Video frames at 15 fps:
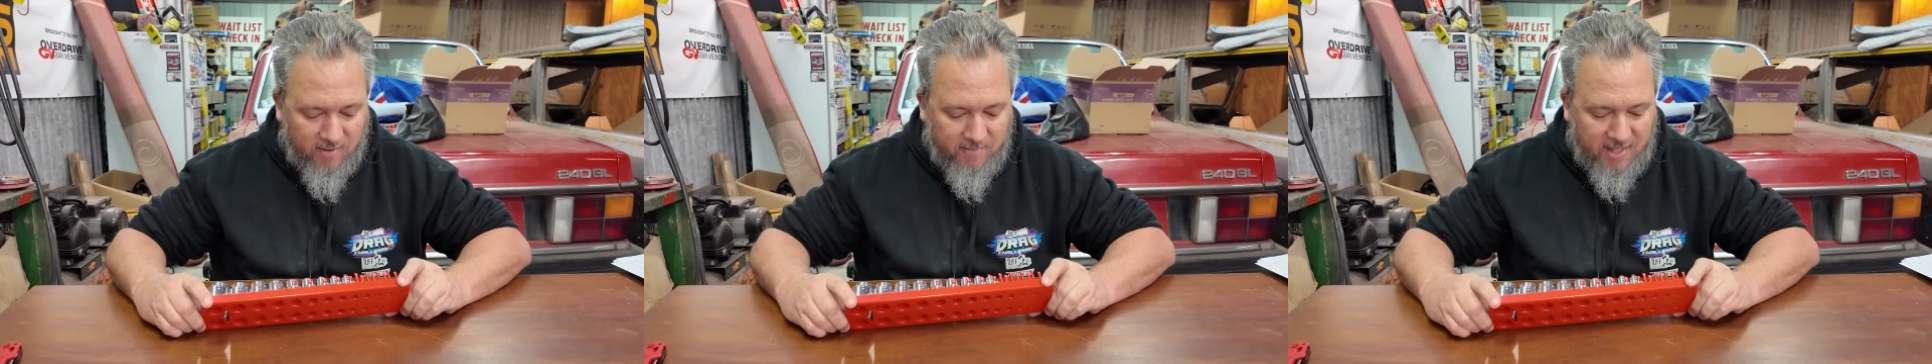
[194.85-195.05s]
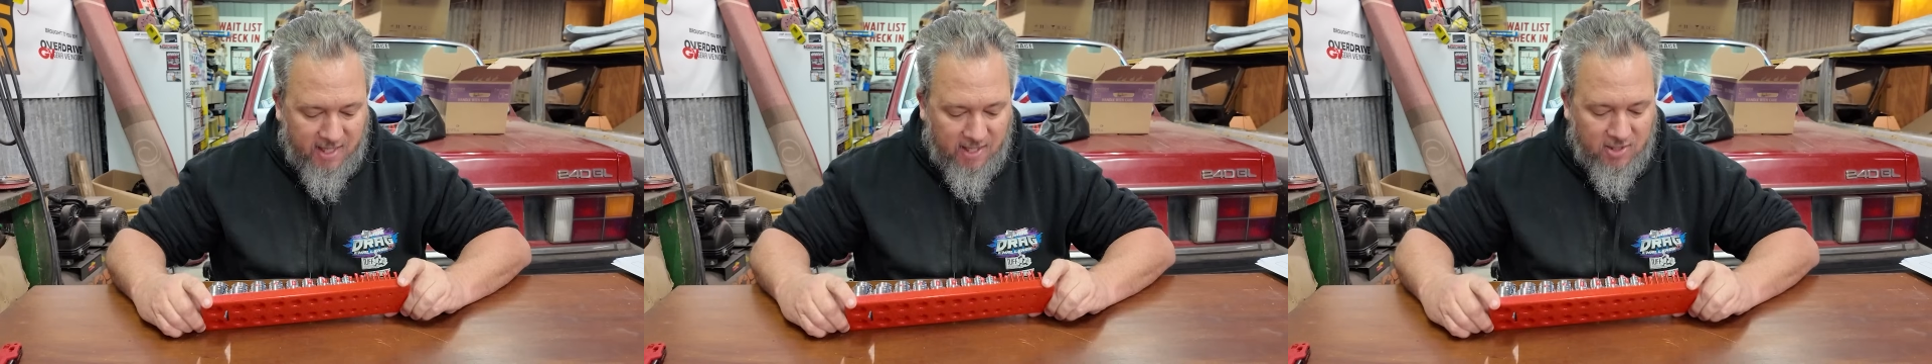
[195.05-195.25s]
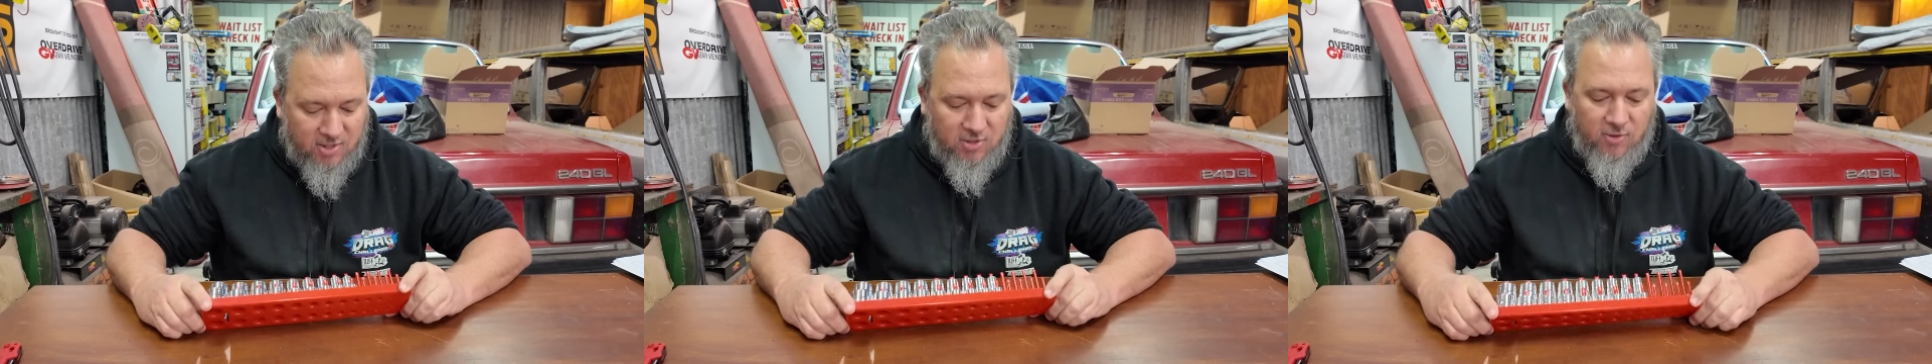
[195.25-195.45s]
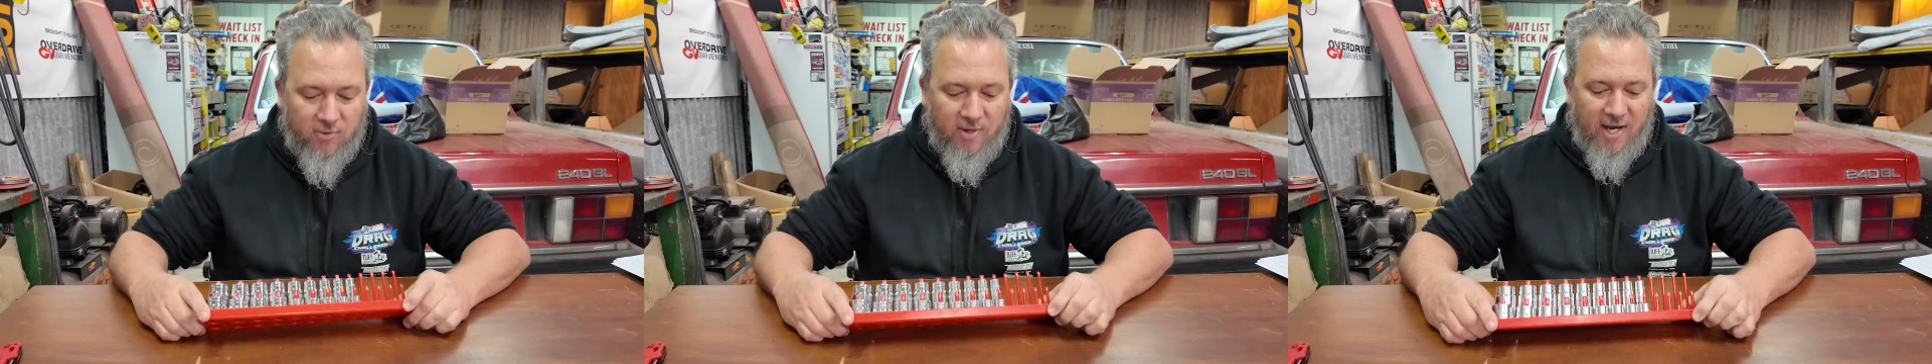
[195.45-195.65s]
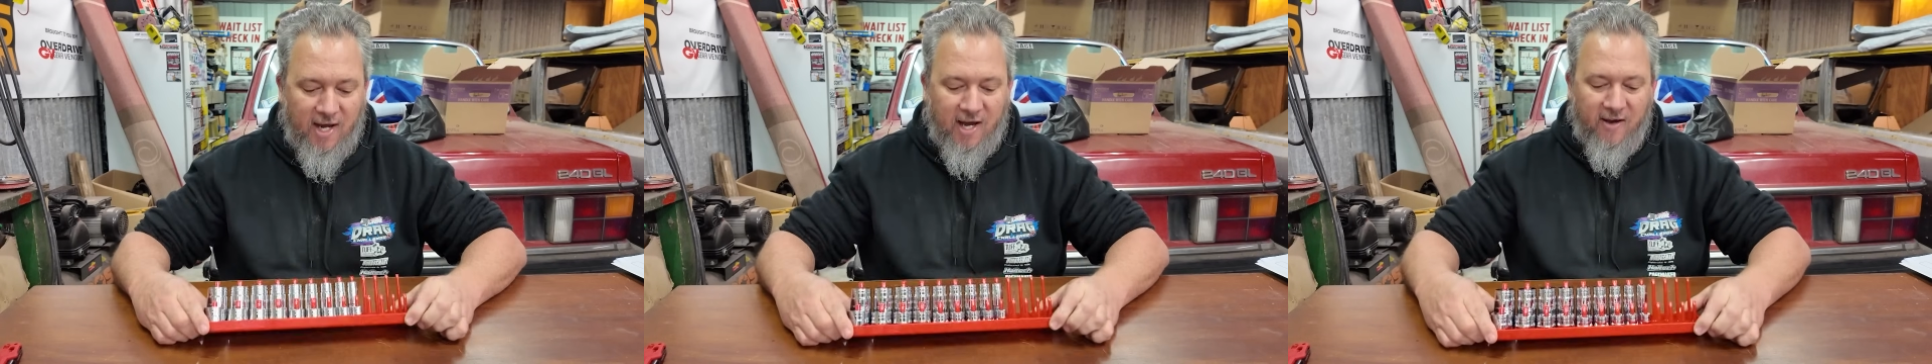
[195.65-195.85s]
them down
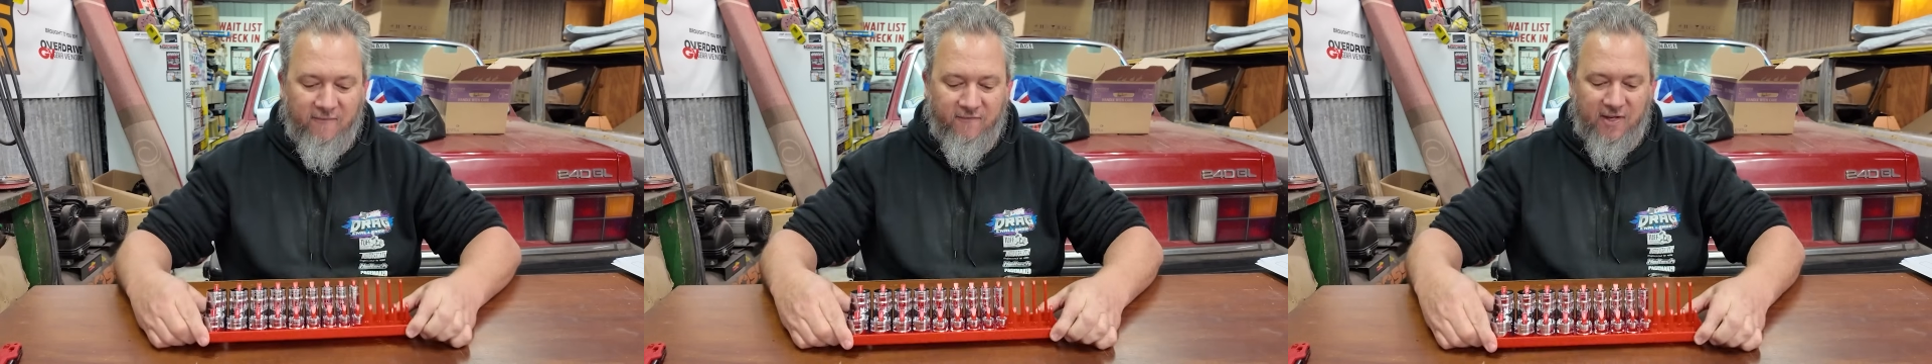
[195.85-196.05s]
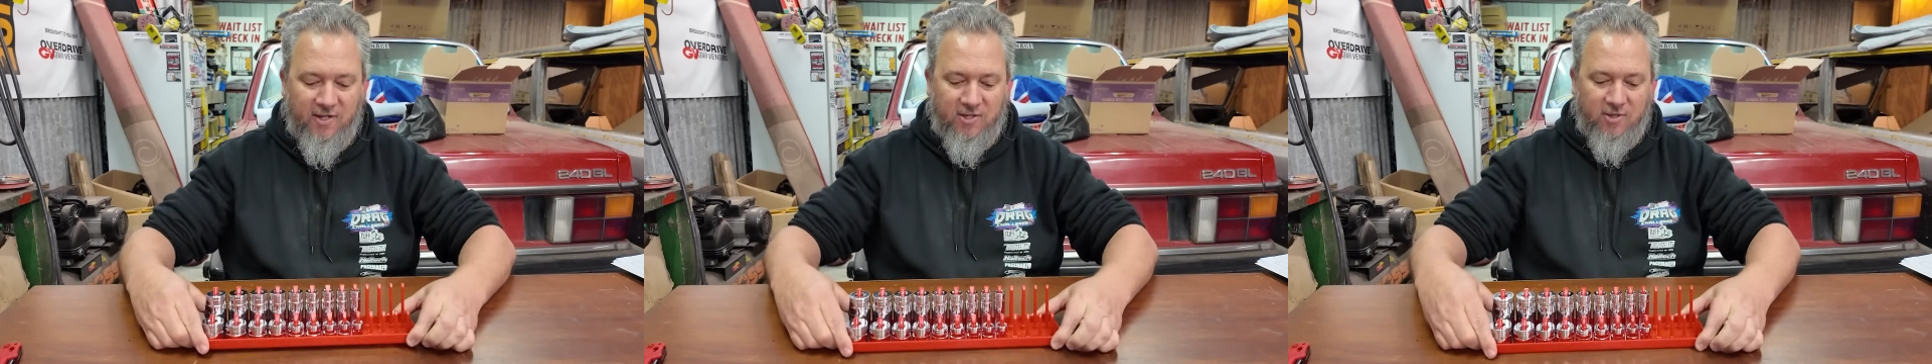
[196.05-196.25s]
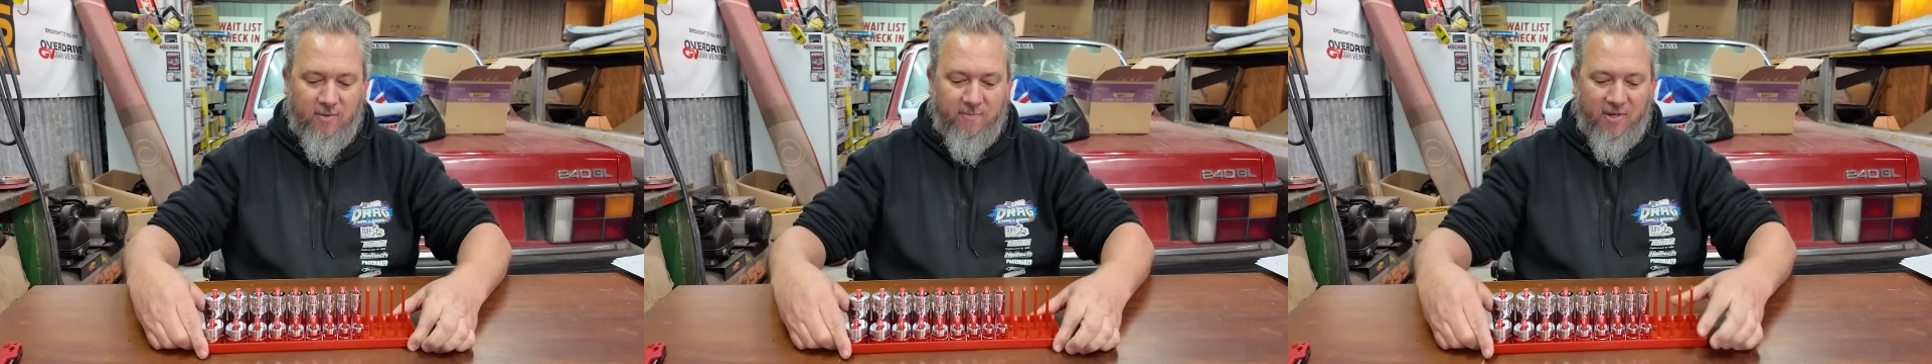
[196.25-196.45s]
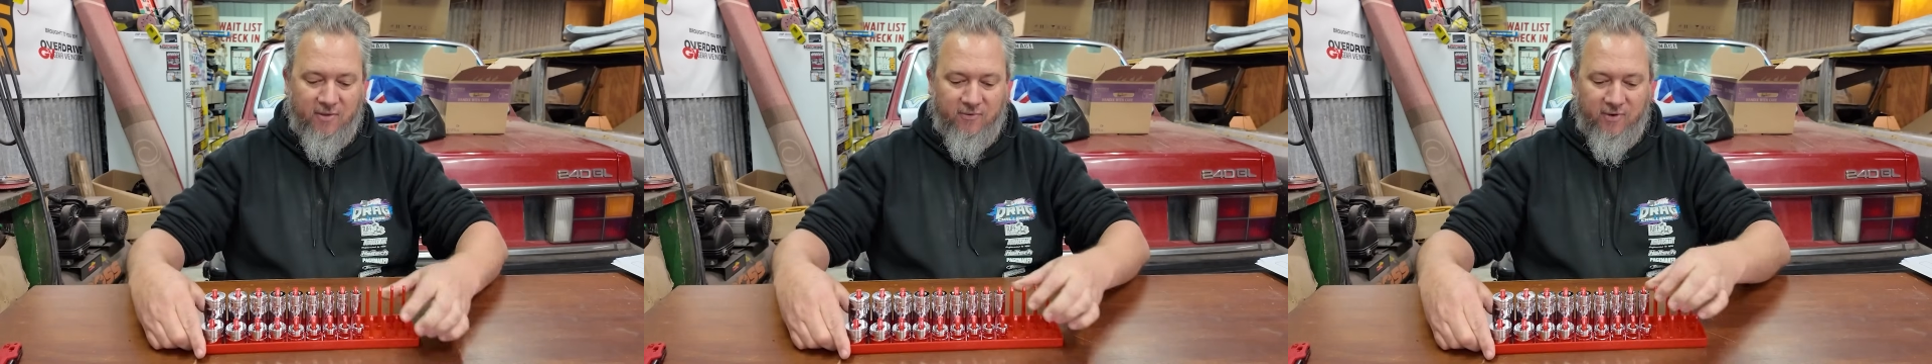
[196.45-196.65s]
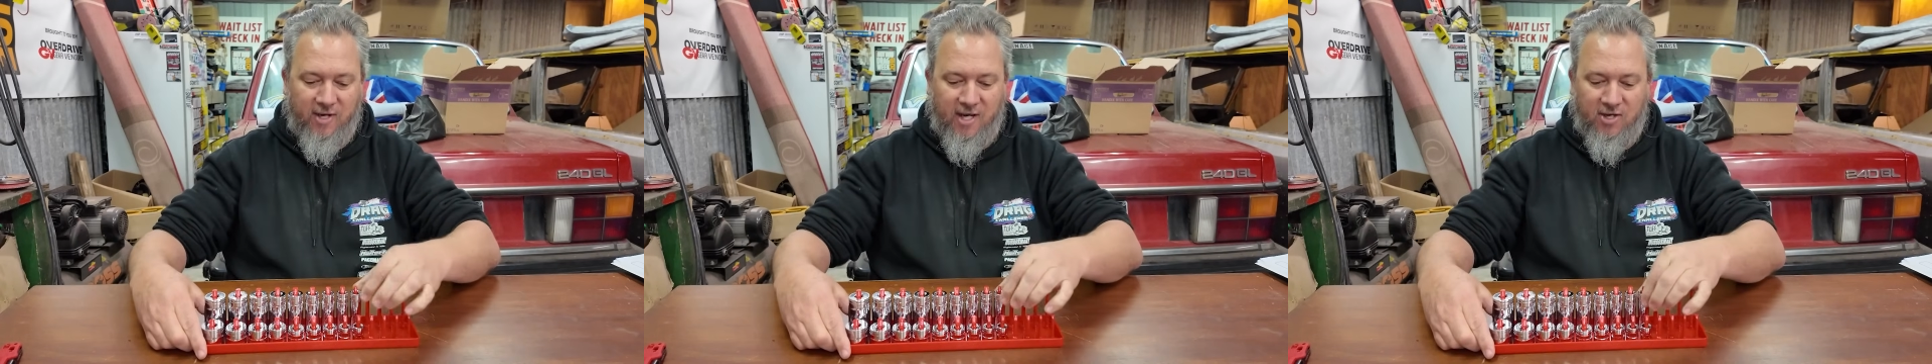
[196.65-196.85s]
to 1/2 inch on my
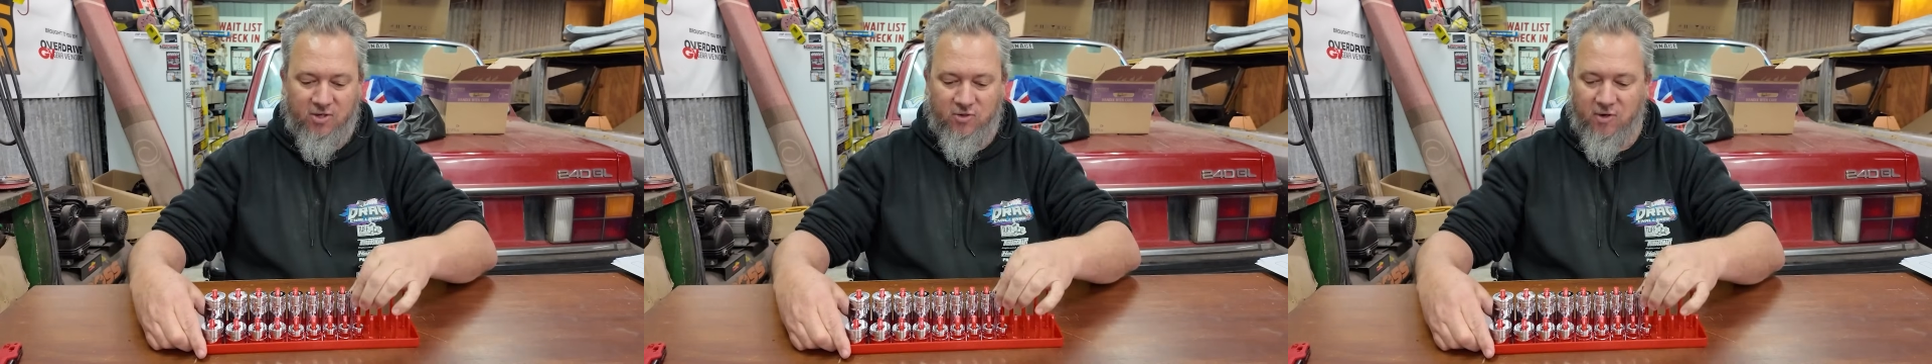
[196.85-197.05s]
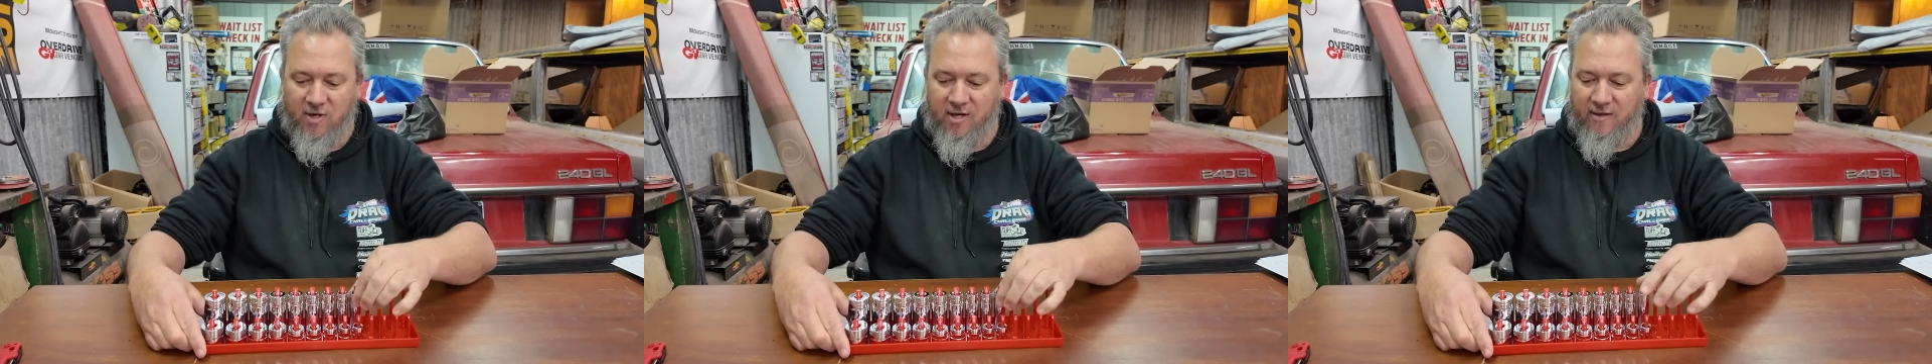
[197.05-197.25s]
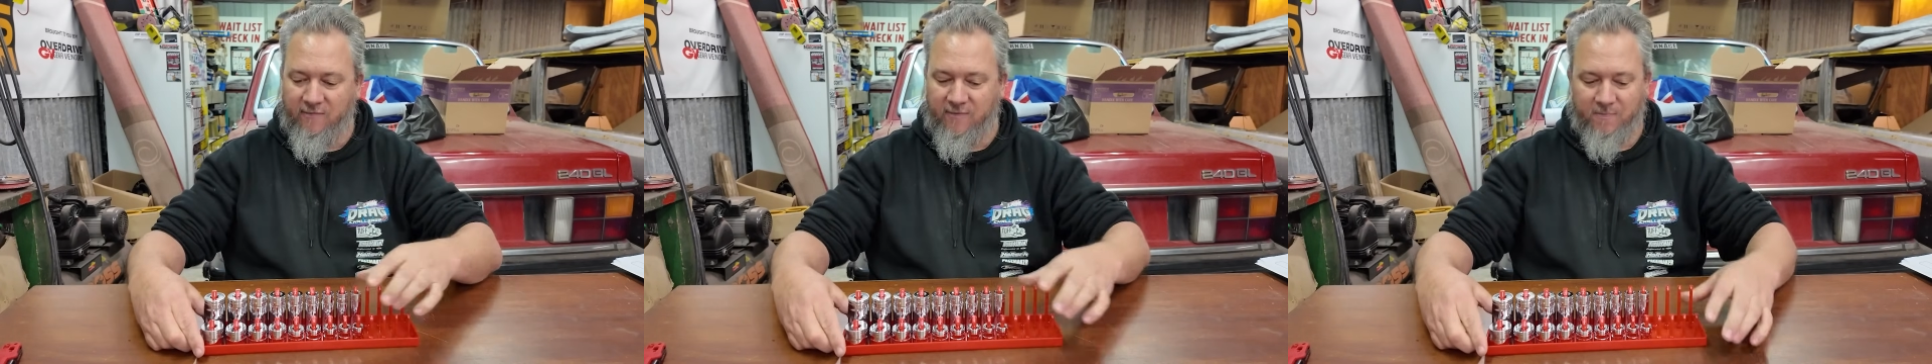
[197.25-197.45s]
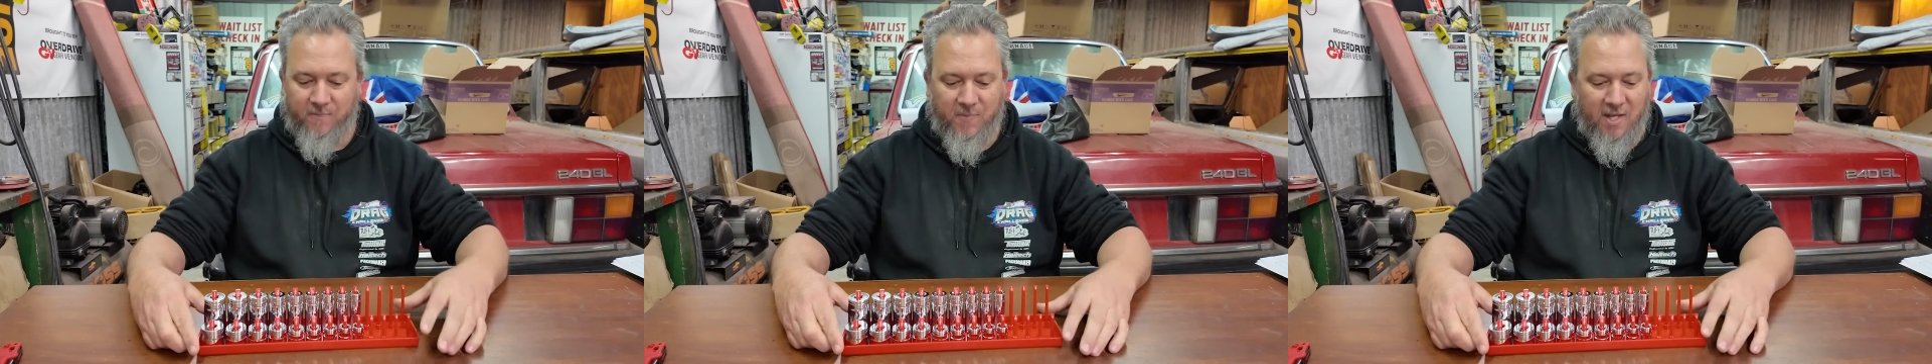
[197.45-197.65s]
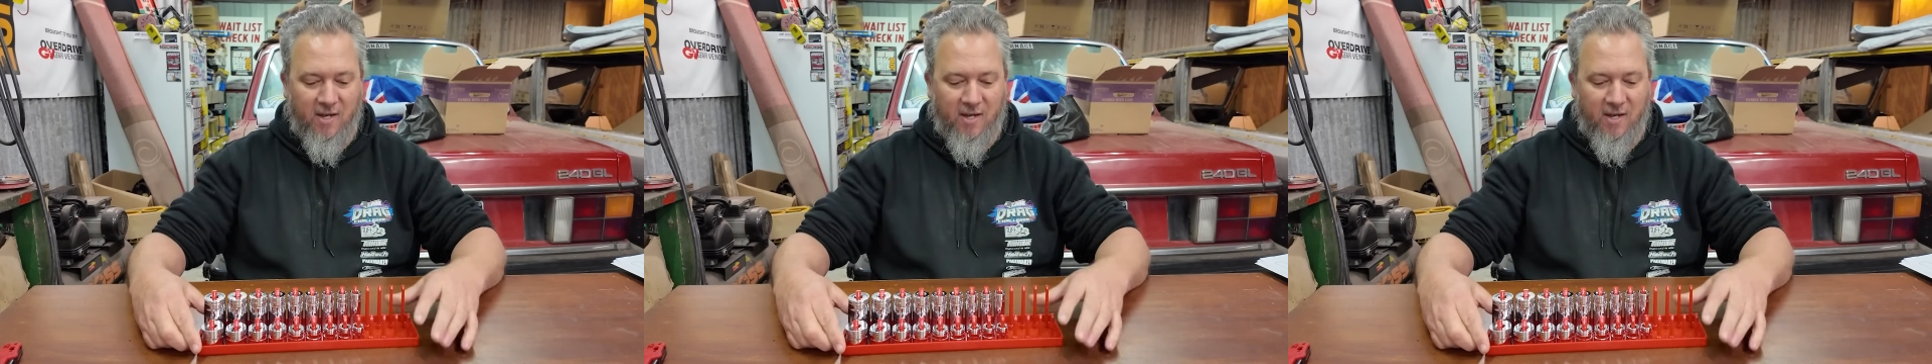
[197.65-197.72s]
3/8 drive.